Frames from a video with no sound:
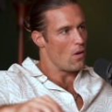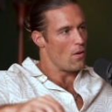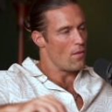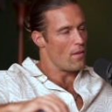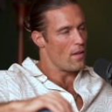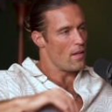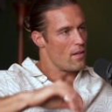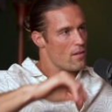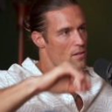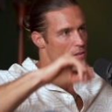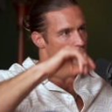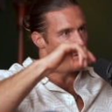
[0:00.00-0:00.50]
On
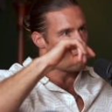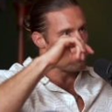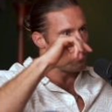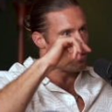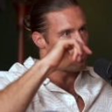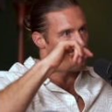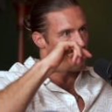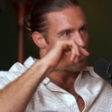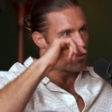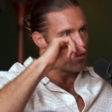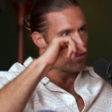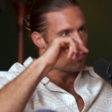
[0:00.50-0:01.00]
that, so
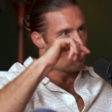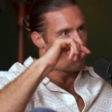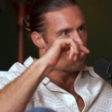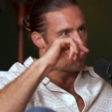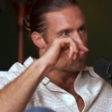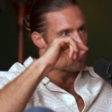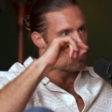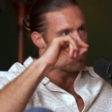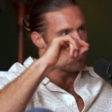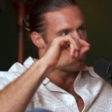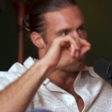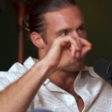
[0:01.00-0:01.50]
that's a good
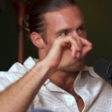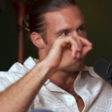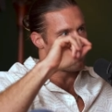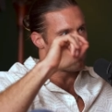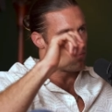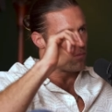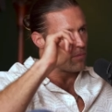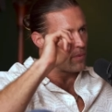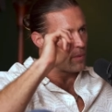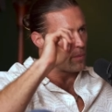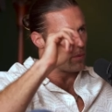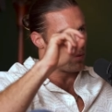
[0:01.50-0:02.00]
incentive
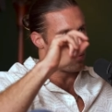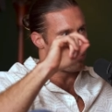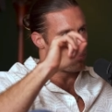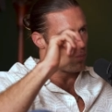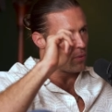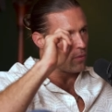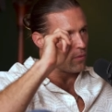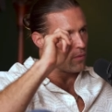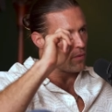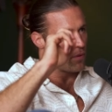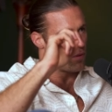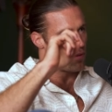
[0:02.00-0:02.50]
maybe to
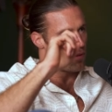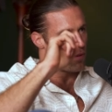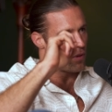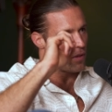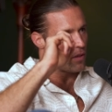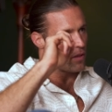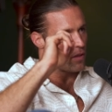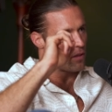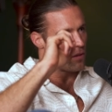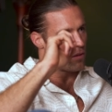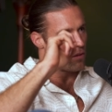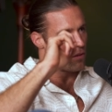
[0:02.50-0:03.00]
pull the thread
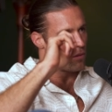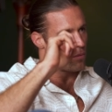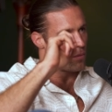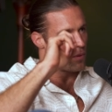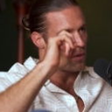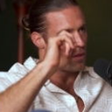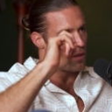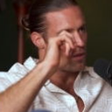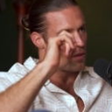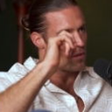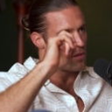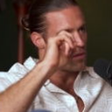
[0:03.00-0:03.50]
on a little
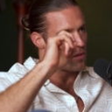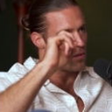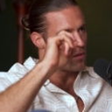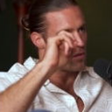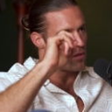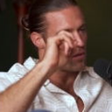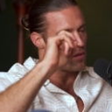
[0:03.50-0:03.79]
bit then. So